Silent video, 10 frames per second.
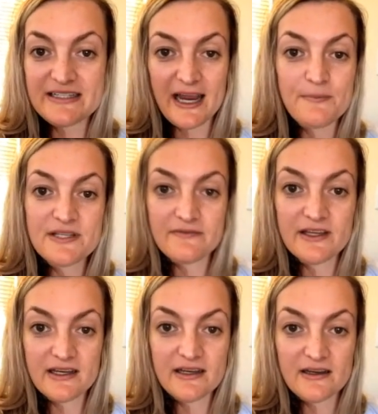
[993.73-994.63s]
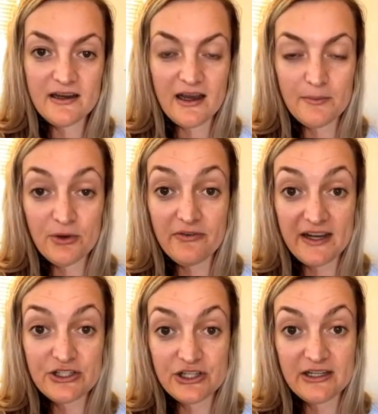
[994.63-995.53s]
types of the
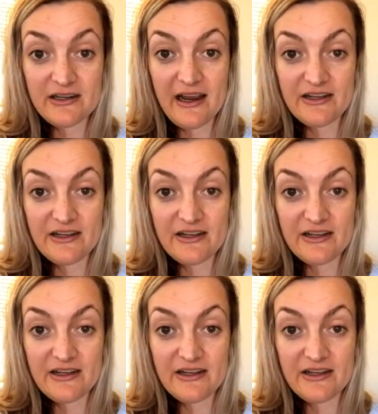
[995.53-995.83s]
profession